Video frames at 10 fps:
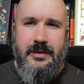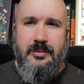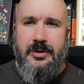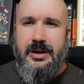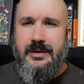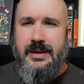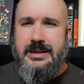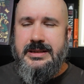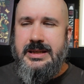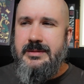in the book
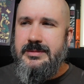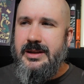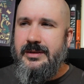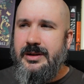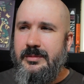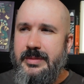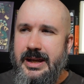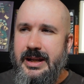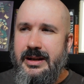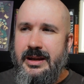that seems a little
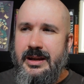bit